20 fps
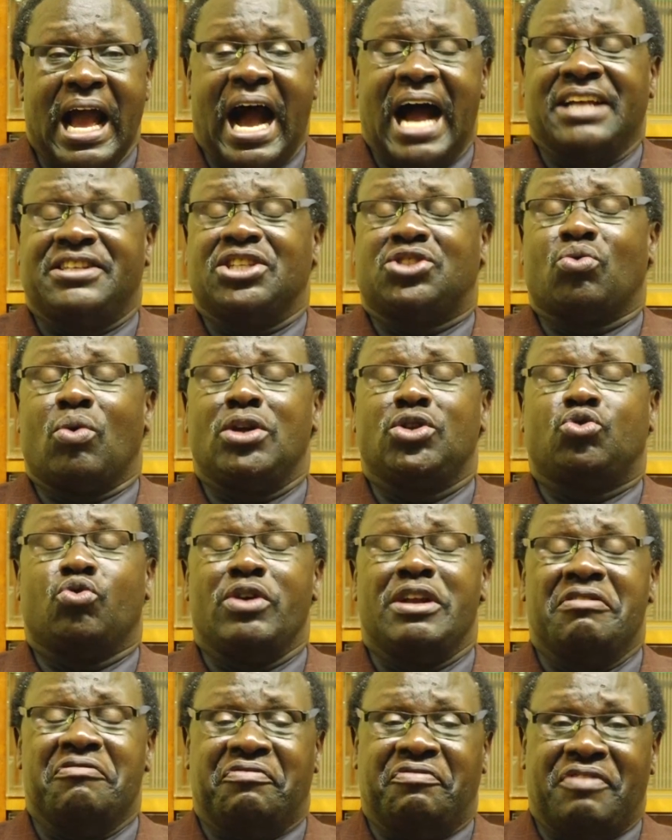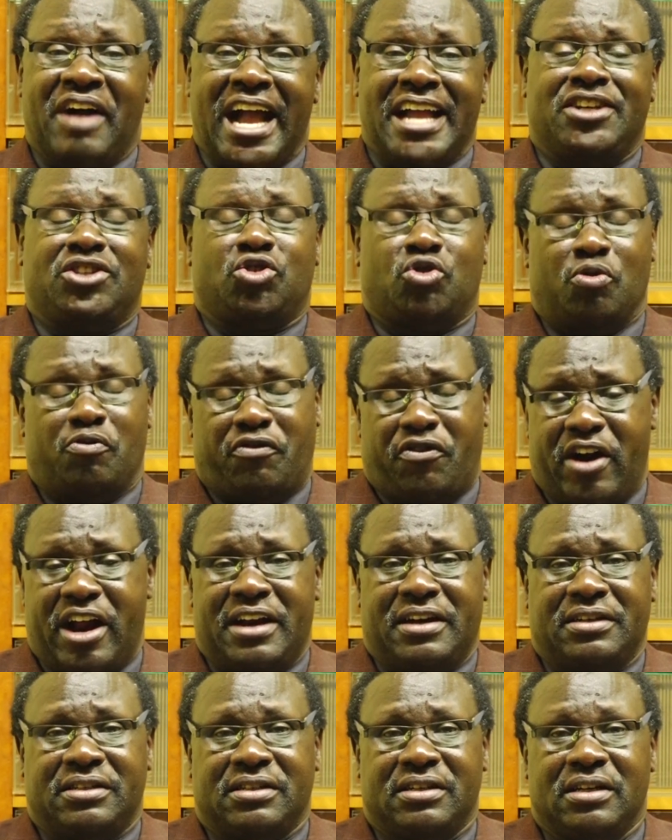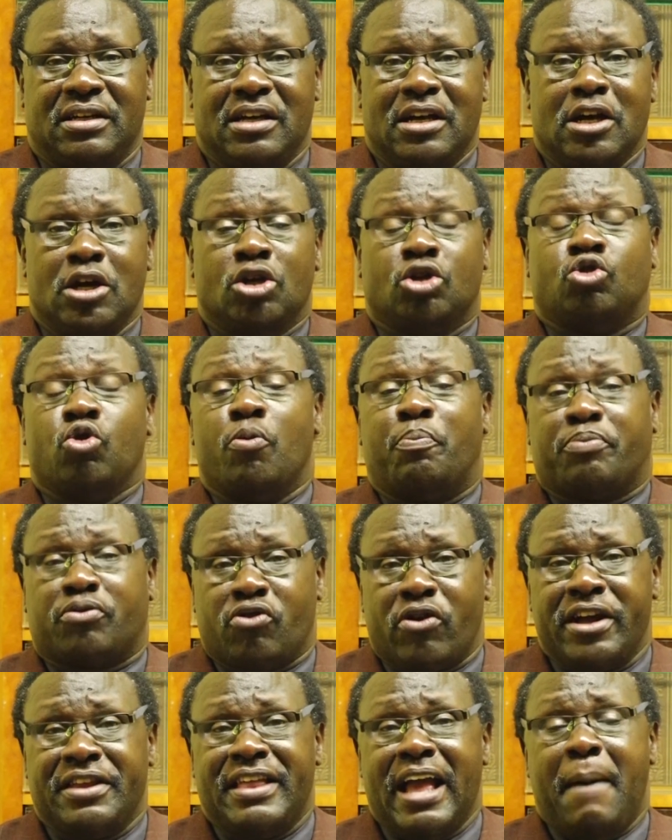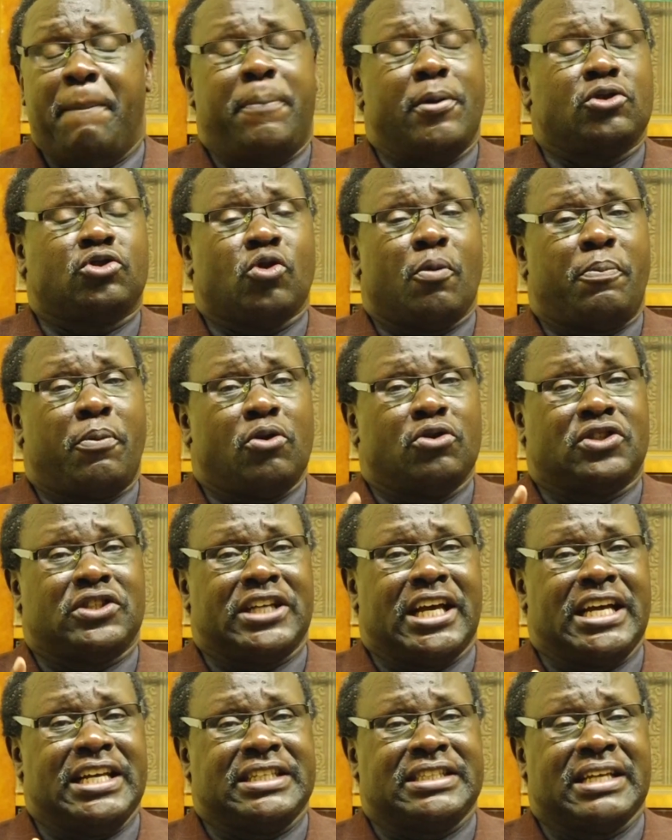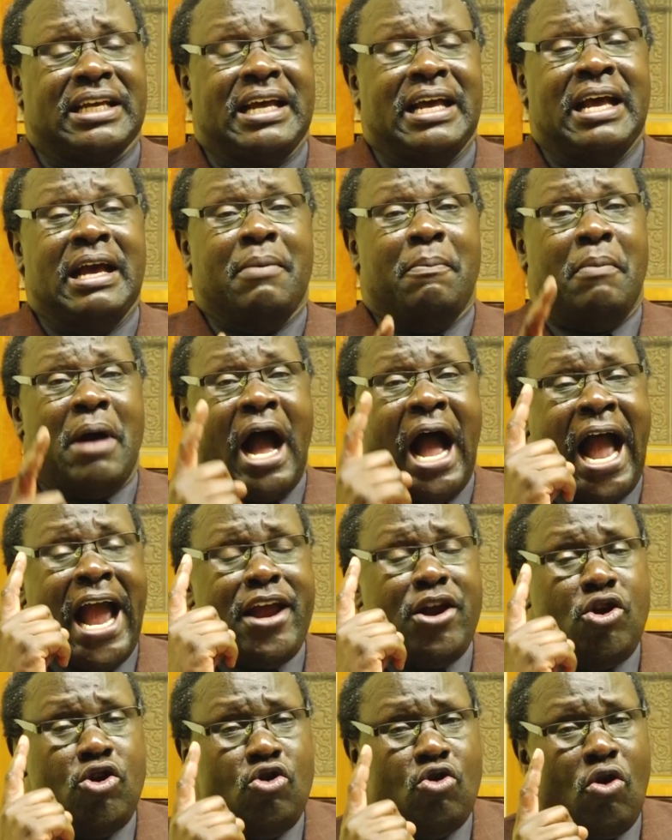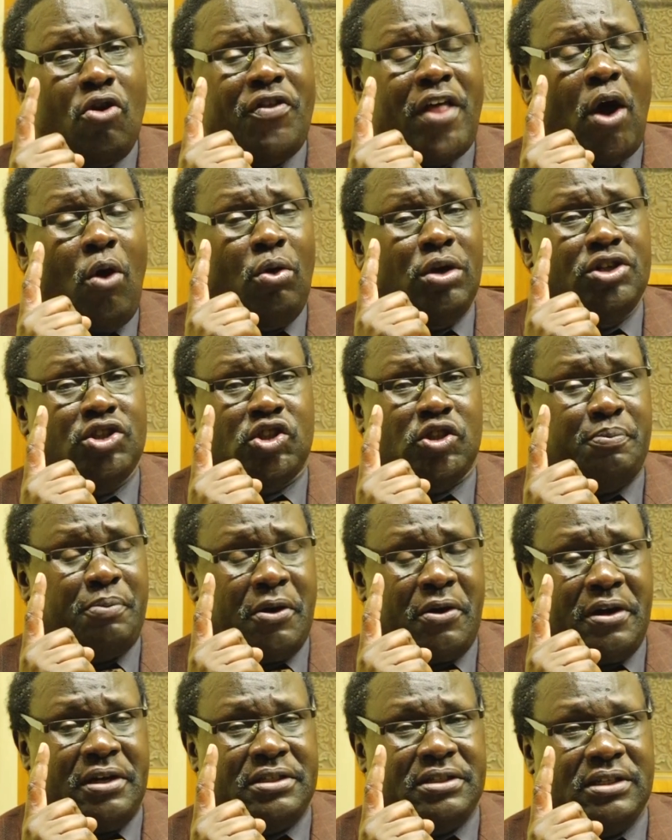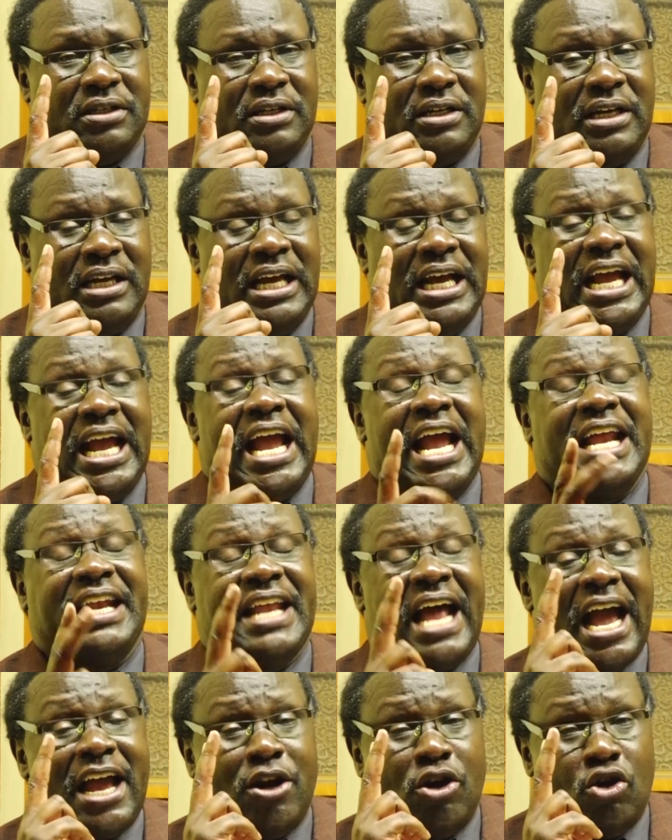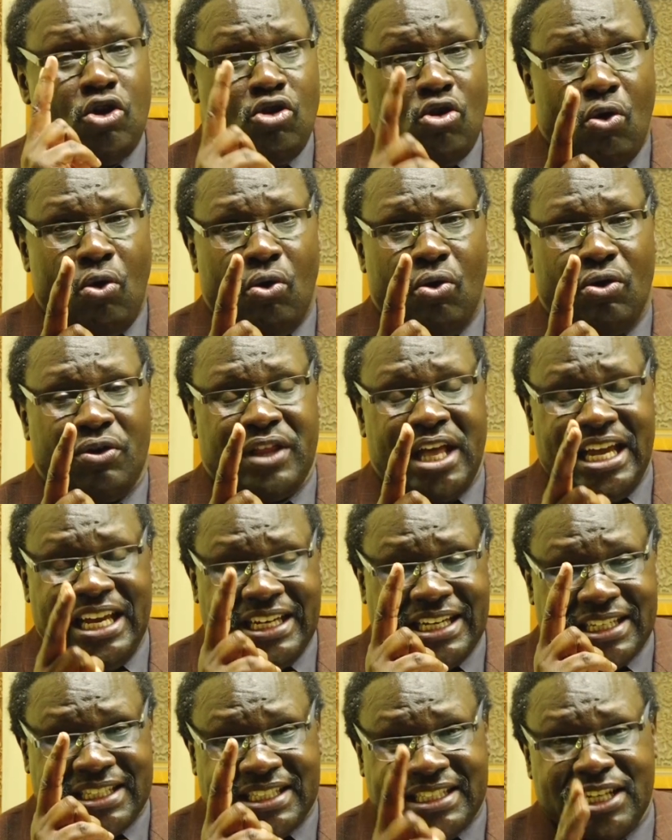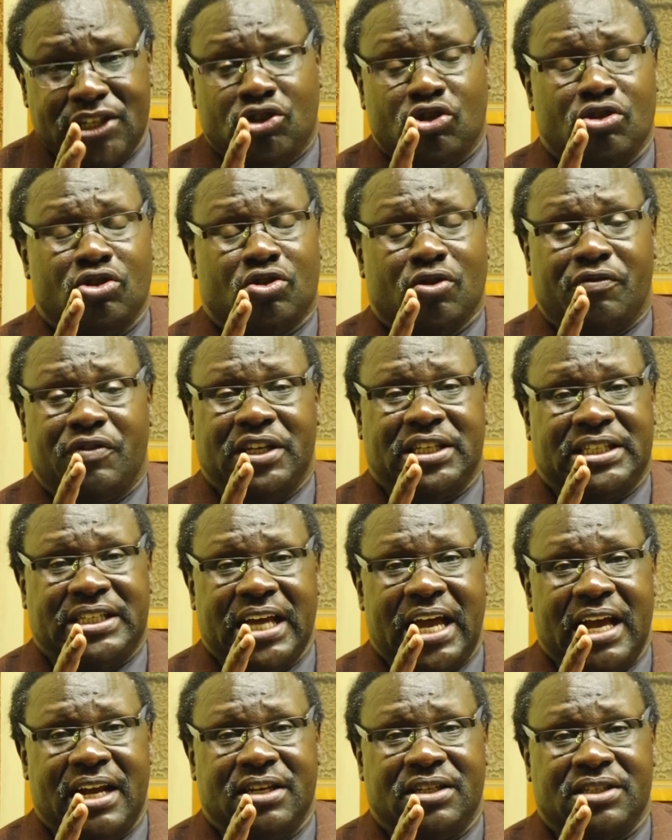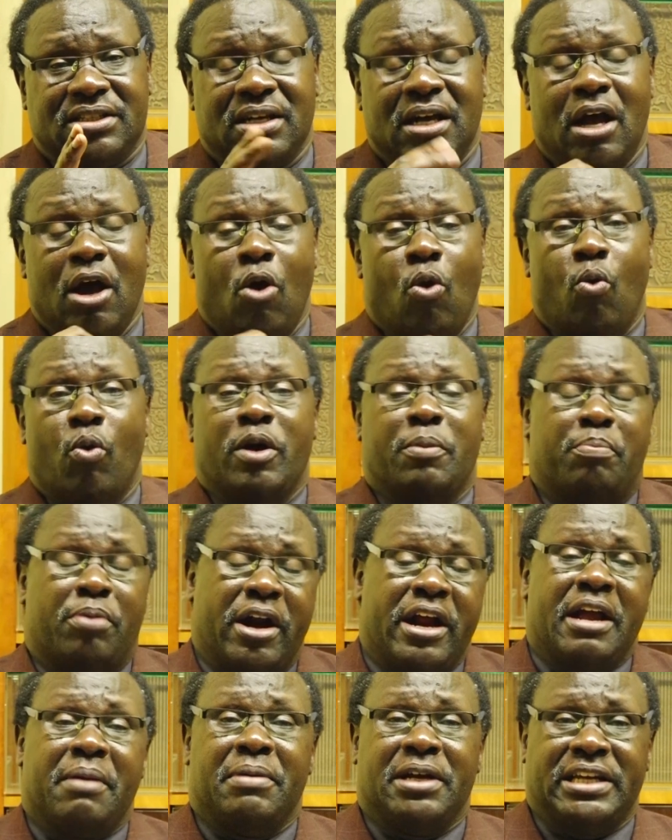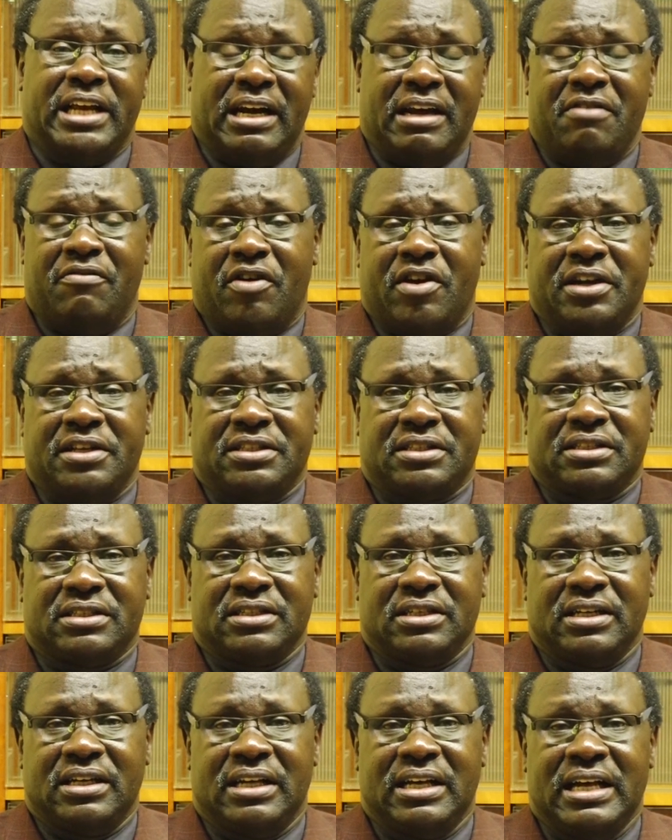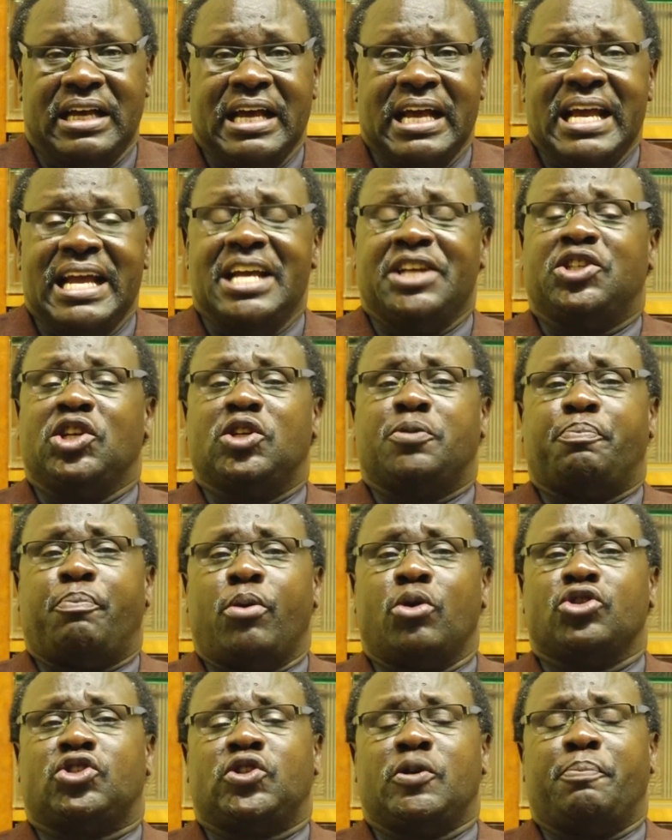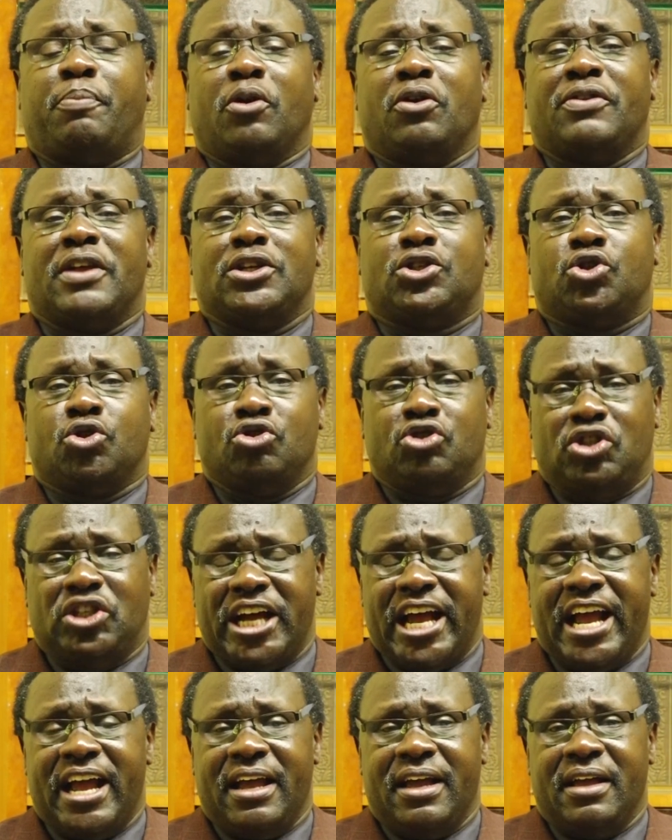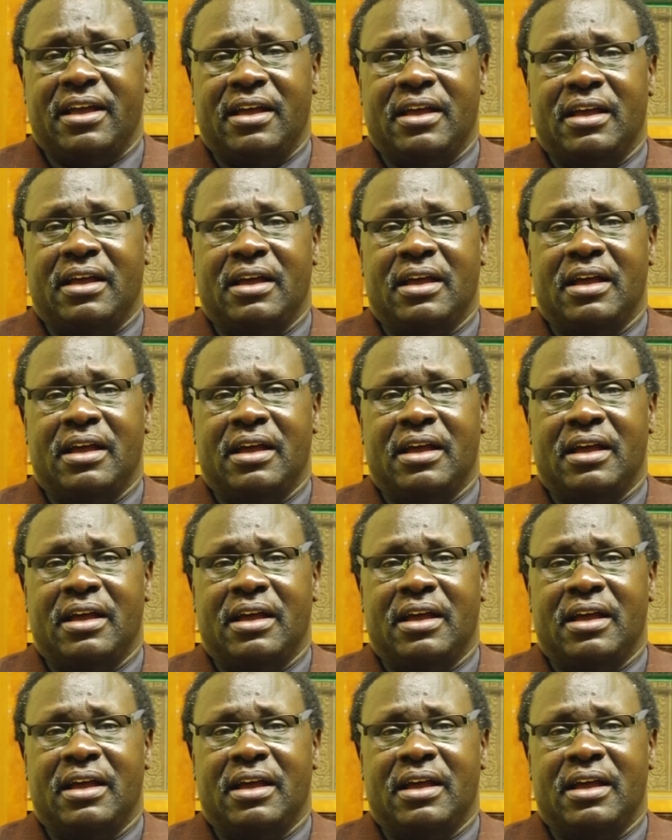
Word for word: I just want to invite you, friend, to pray. The Apostle Paul says, I know the Holy Spirit, and I know the intercessions of the saints will bring me deliverance. Is it possible that today,